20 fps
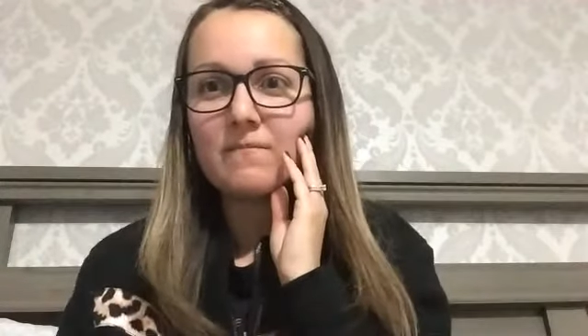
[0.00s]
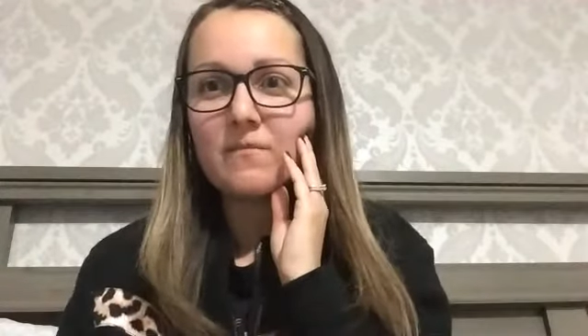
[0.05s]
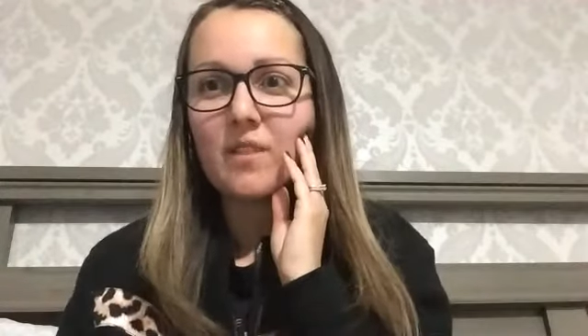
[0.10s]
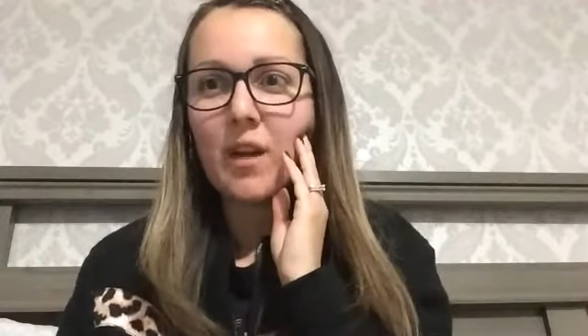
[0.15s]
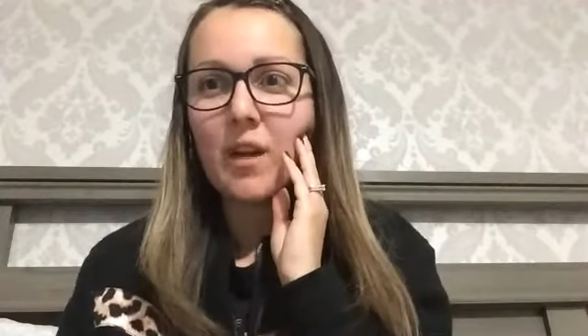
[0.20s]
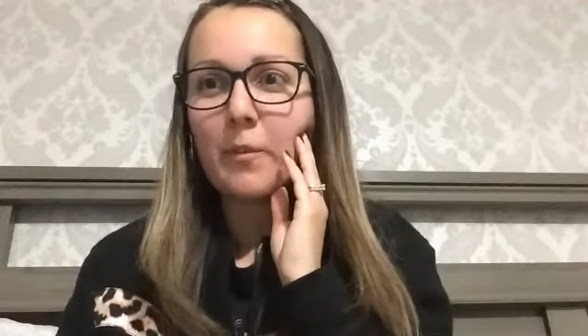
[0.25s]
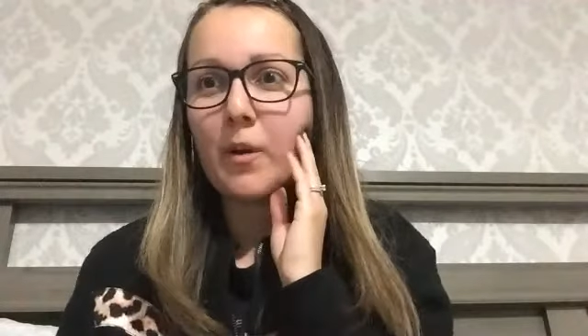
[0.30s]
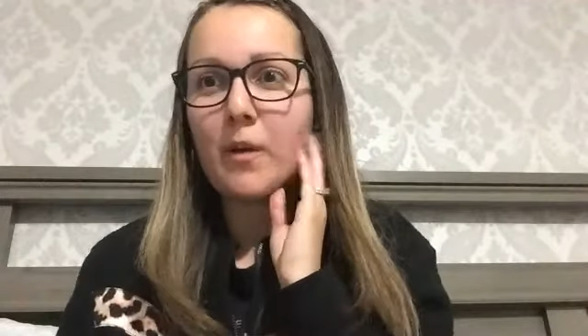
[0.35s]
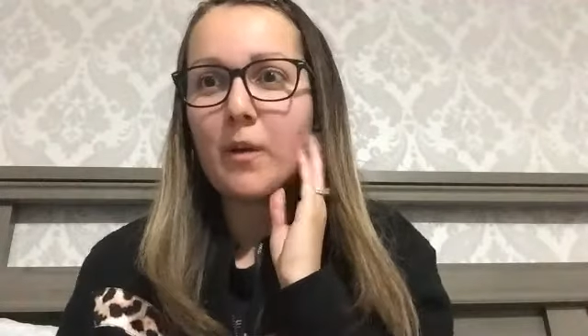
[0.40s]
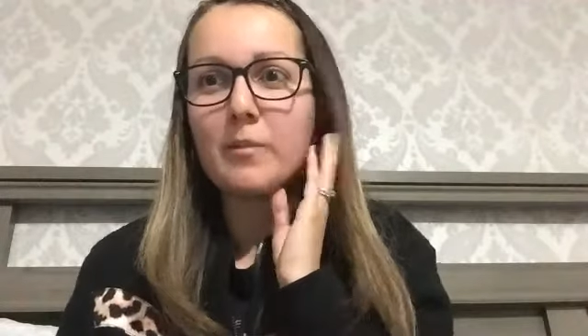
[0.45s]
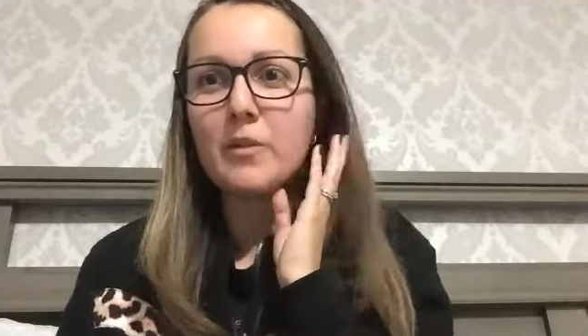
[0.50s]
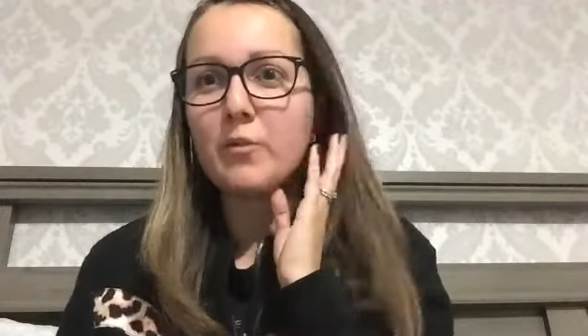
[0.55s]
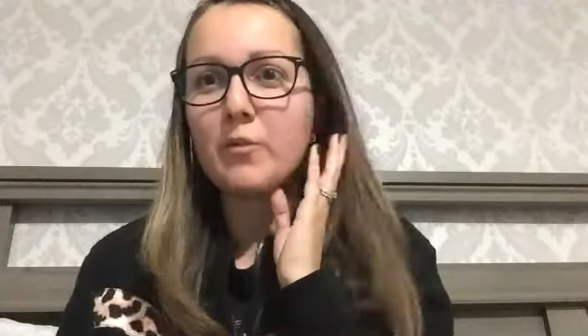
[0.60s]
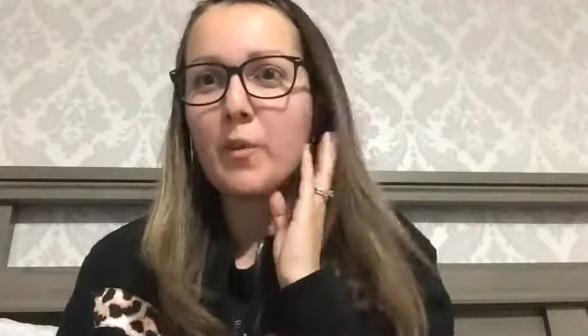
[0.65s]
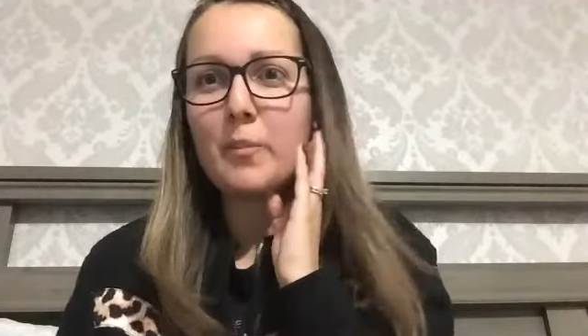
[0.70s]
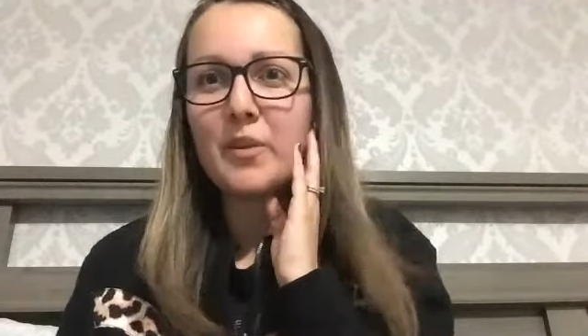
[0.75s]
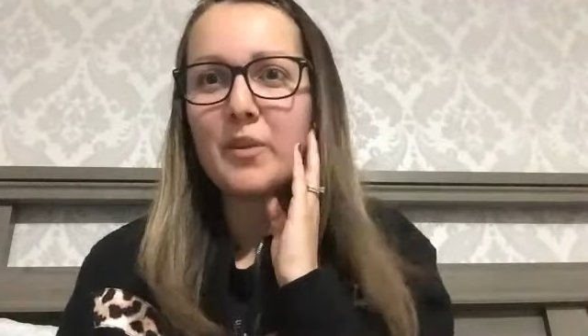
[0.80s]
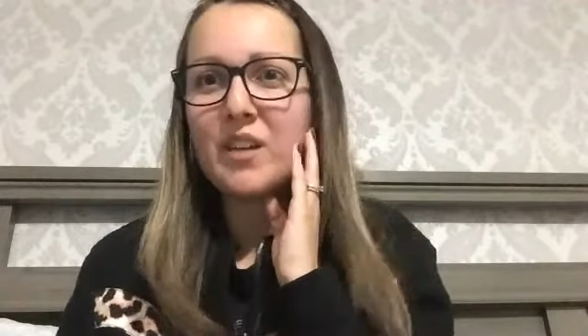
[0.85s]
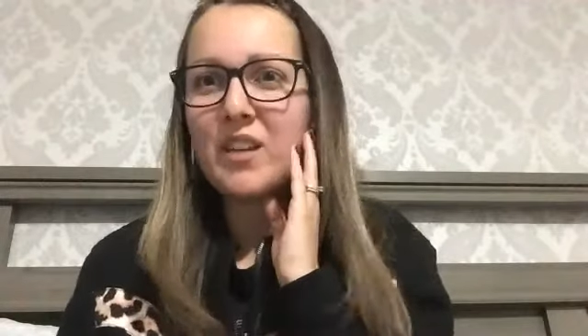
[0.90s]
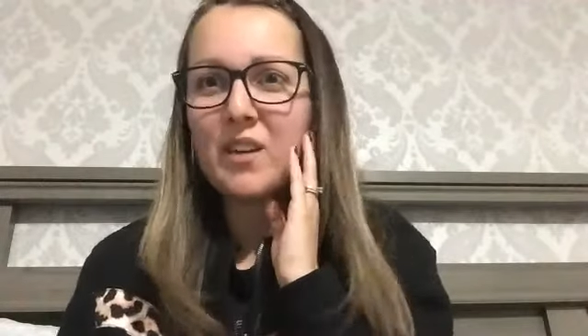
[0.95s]
I probably
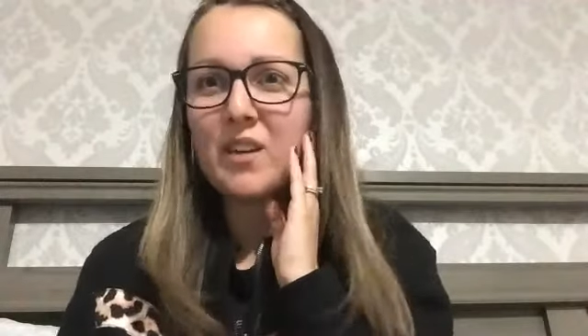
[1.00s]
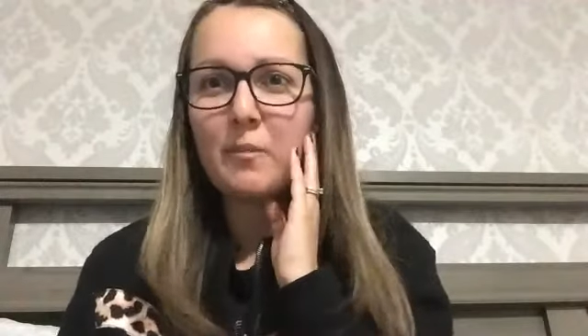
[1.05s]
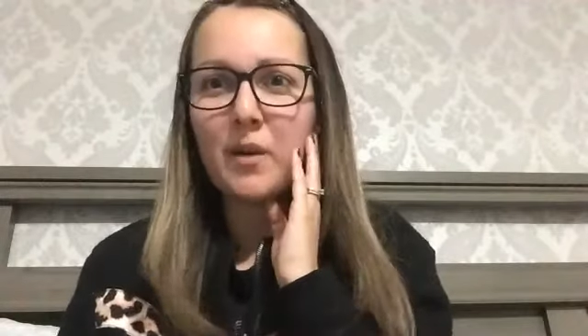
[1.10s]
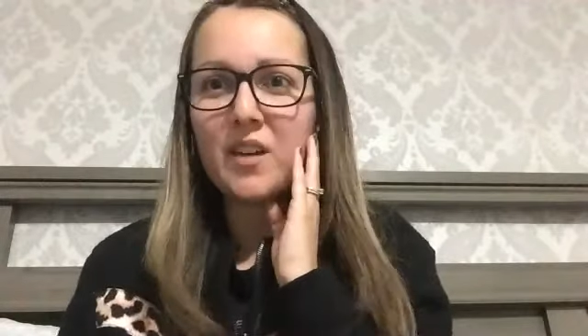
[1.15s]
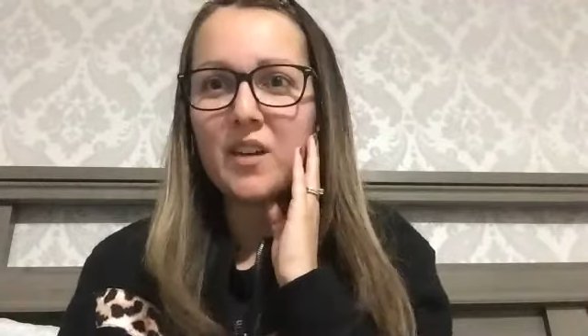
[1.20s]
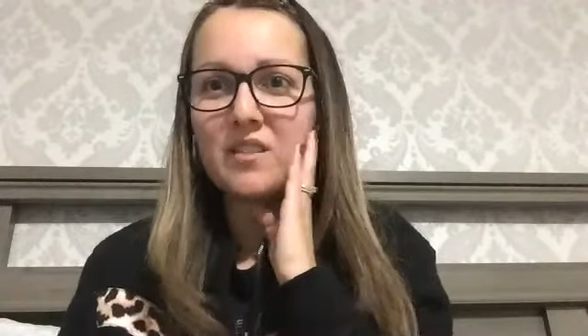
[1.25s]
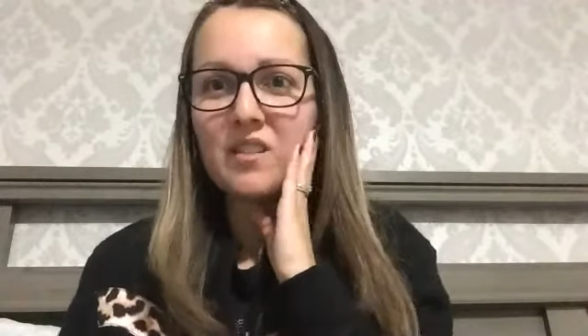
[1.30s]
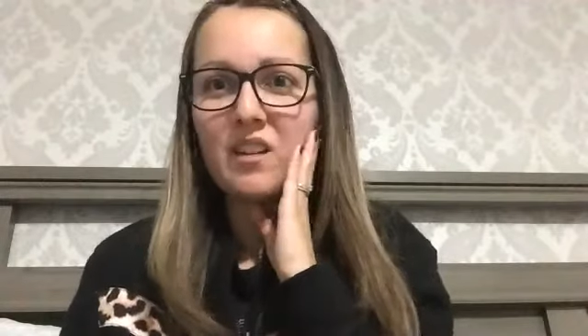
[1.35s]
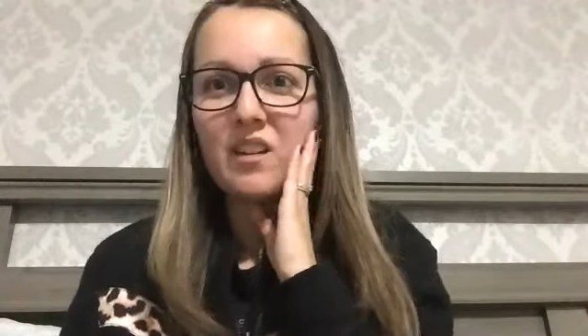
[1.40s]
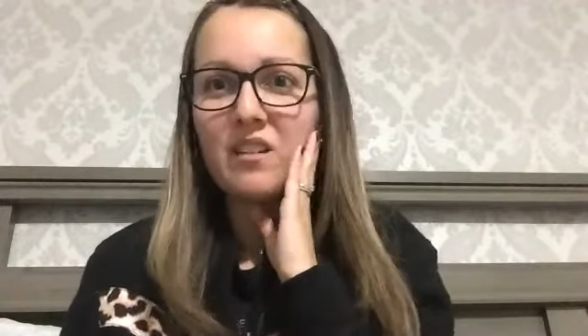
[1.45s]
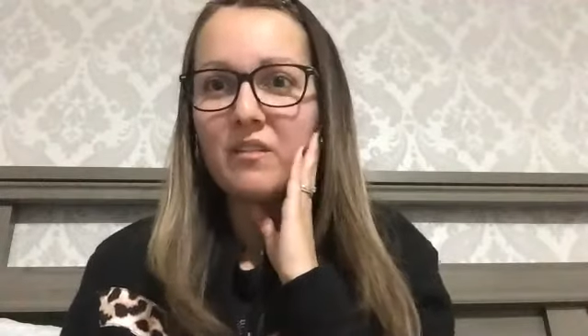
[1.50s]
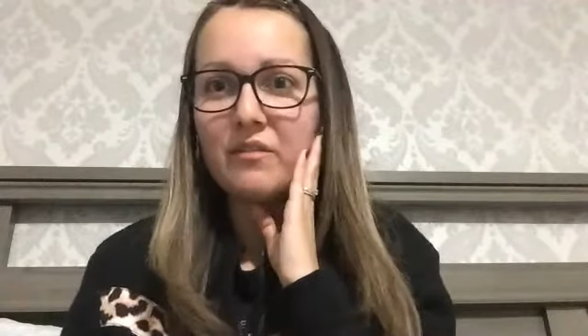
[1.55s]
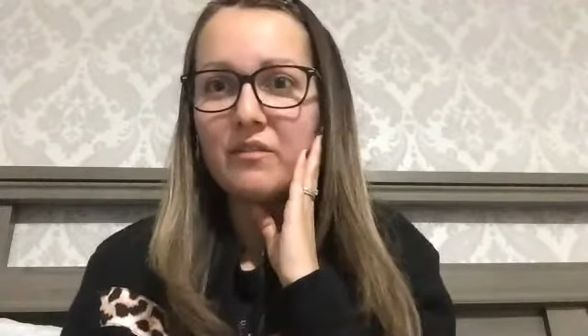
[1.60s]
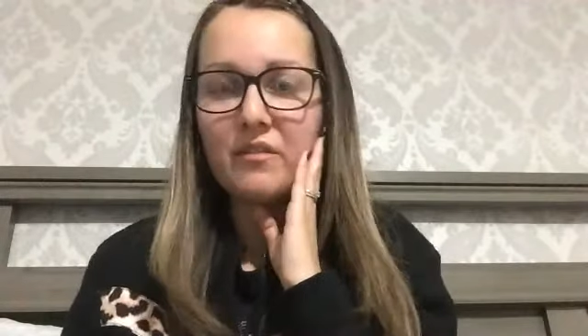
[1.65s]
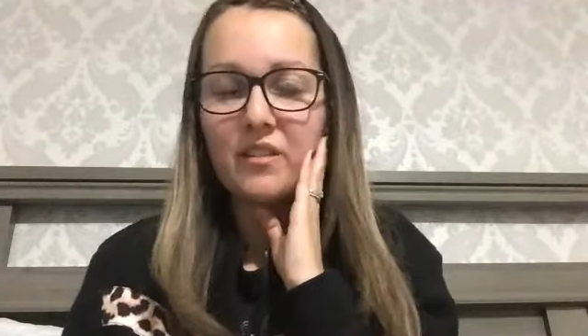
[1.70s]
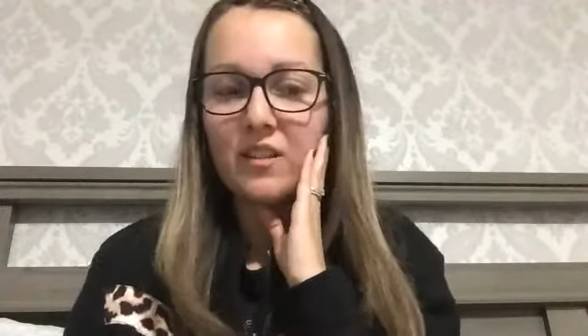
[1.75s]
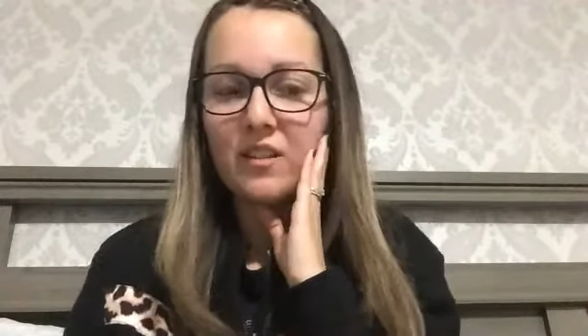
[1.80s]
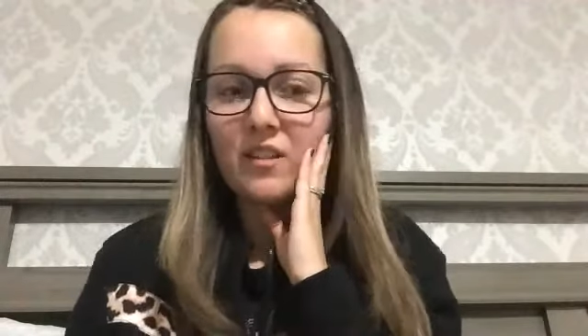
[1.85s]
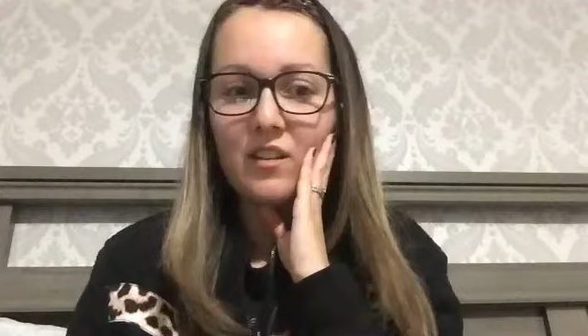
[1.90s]
repeated myself.